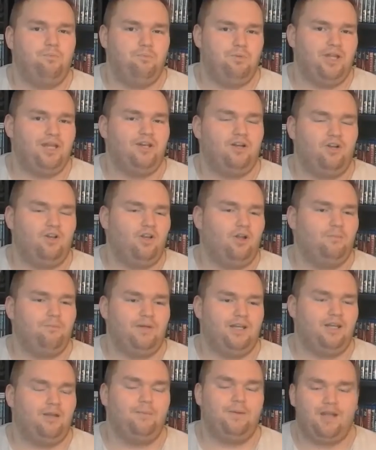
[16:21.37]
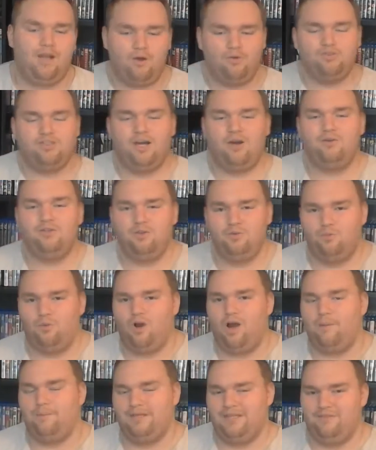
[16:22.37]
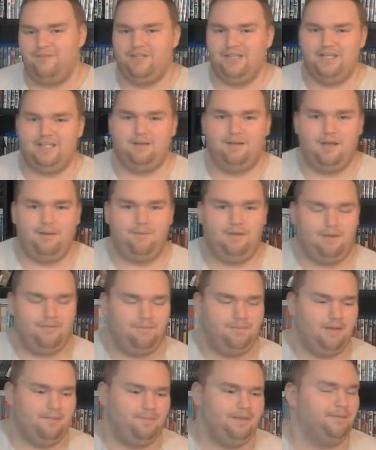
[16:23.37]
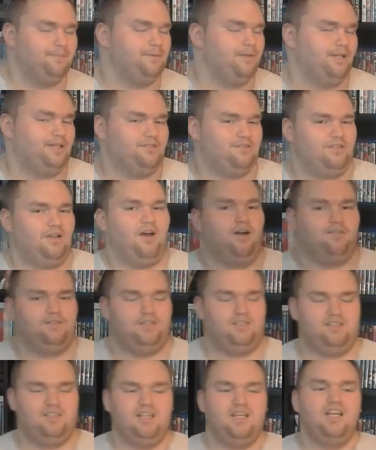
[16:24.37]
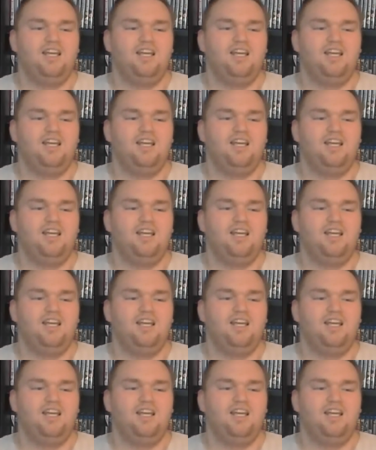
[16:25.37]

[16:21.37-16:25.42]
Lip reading: been a lot better. I mean, I'll tell you why I'm giving it a B plus after.